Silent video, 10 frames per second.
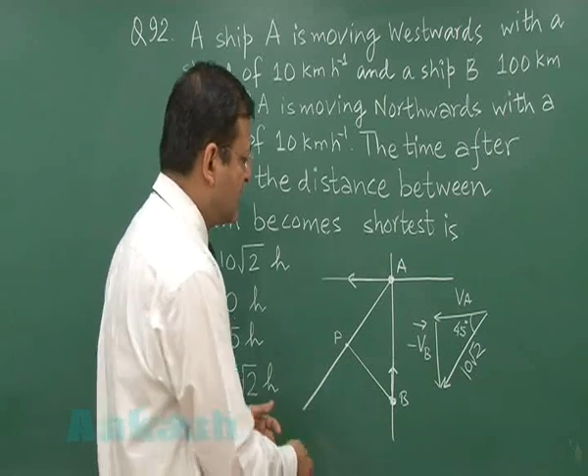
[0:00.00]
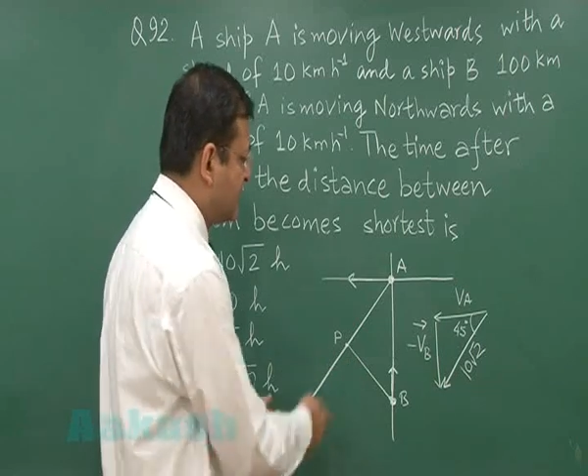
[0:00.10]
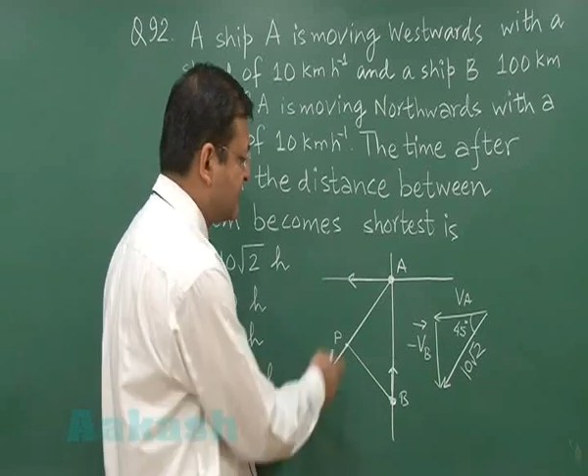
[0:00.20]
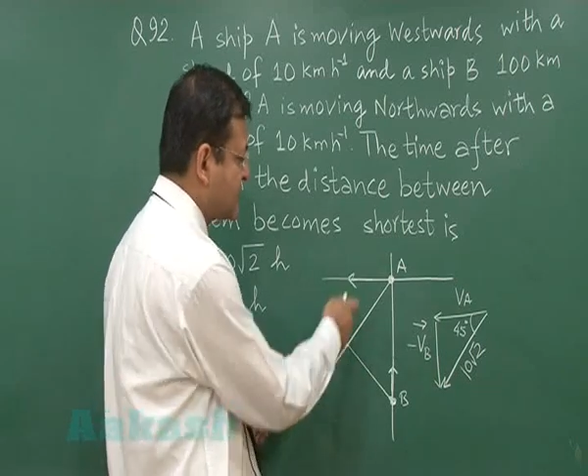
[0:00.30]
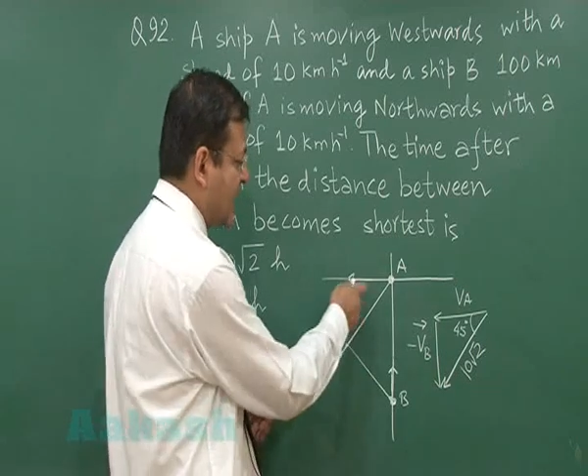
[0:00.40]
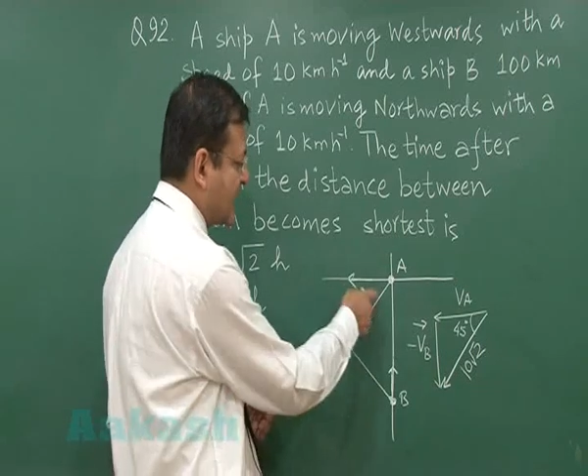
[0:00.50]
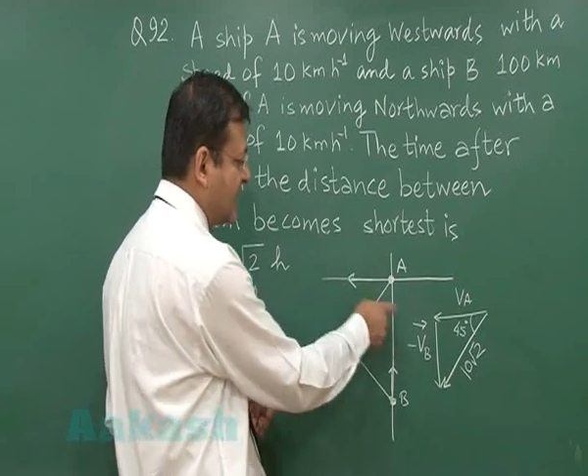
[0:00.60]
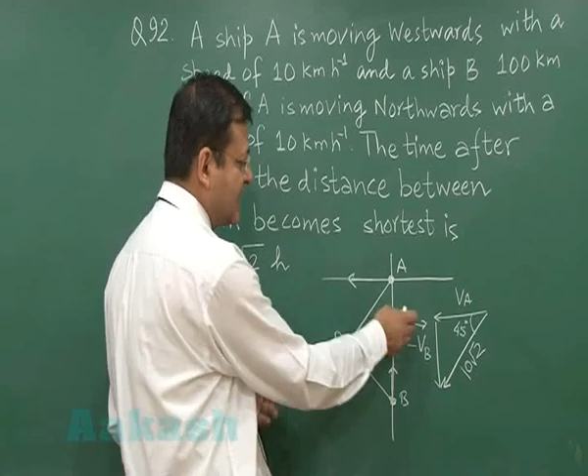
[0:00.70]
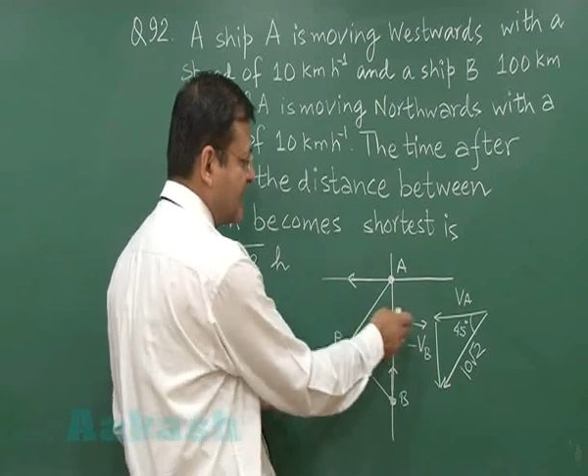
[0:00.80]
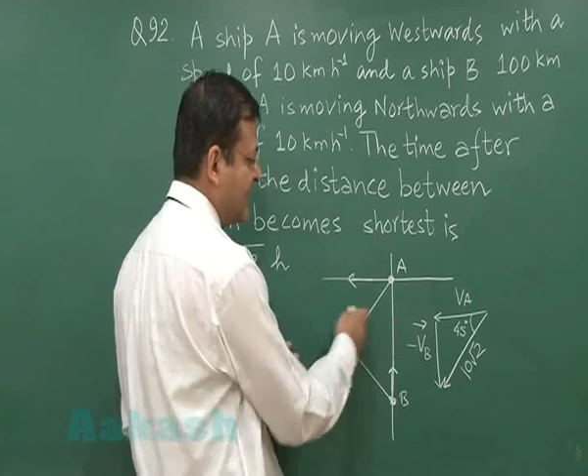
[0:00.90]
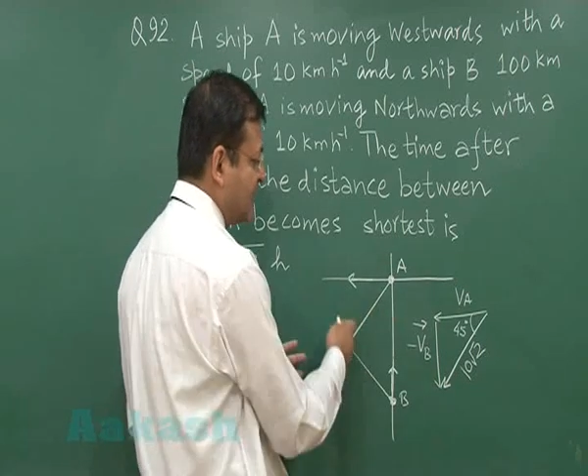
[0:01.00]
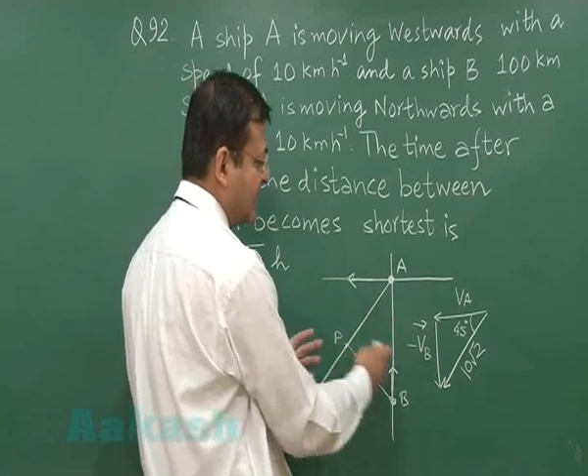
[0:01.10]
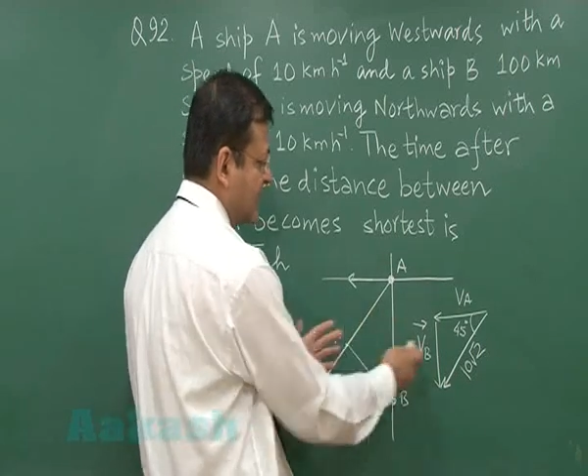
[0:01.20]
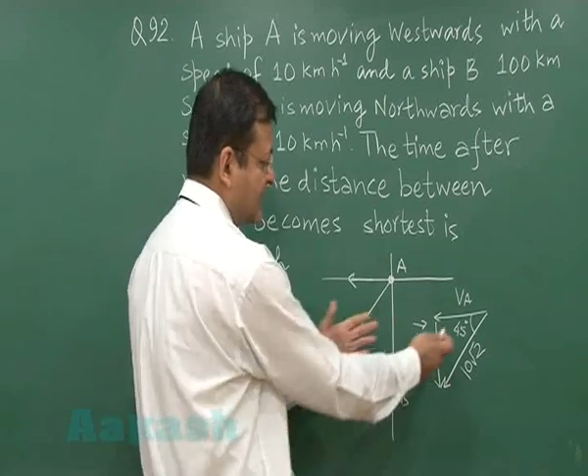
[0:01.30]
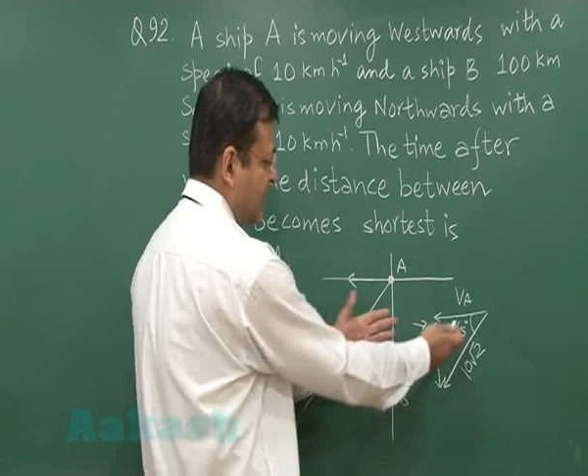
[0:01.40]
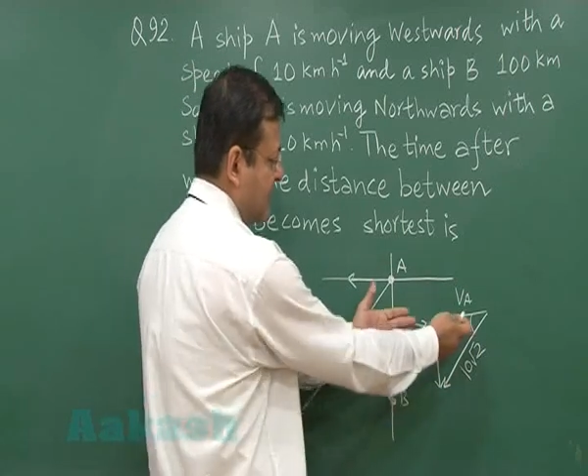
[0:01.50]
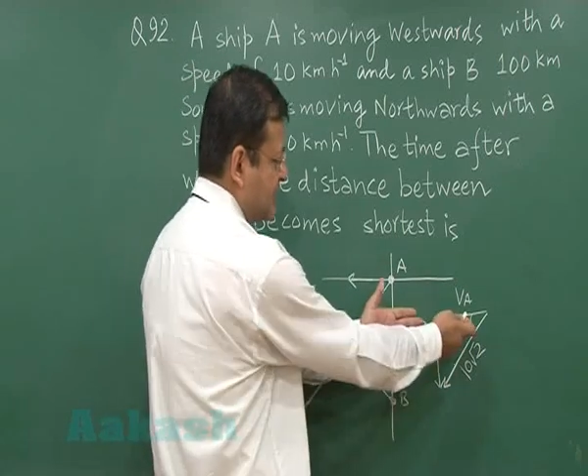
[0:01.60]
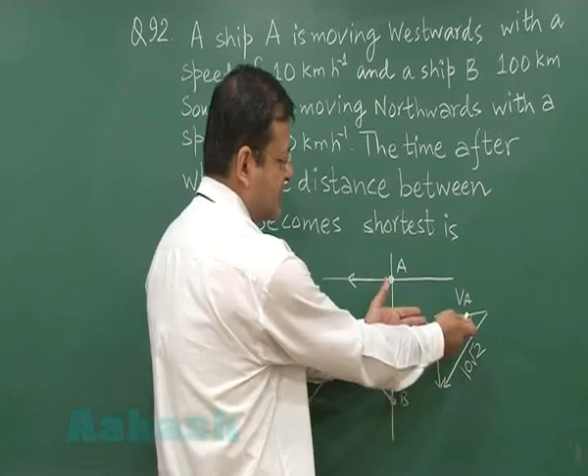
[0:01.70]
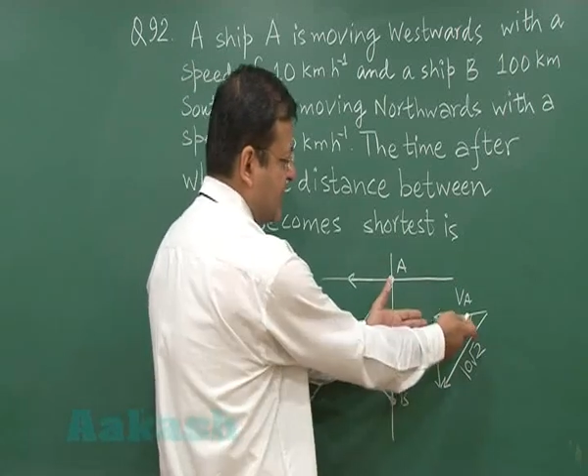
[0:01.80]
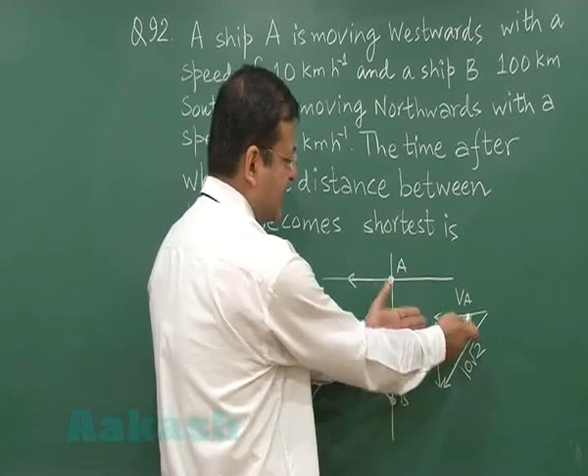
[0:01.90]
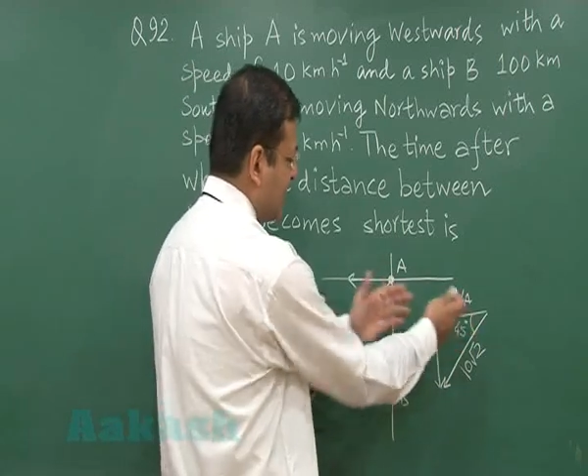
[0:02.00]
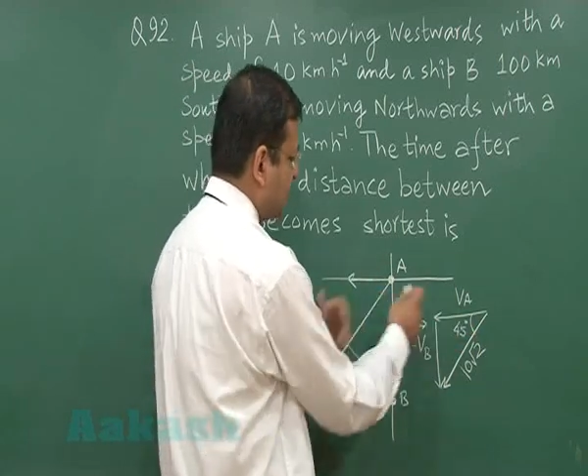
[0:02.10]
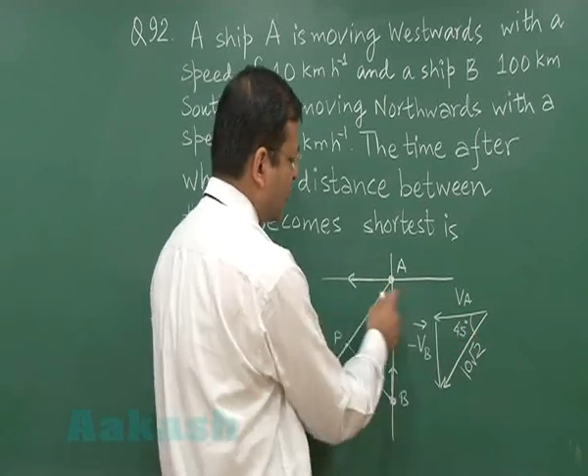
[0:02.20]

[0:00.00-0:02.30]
If this angle, everything like this angle is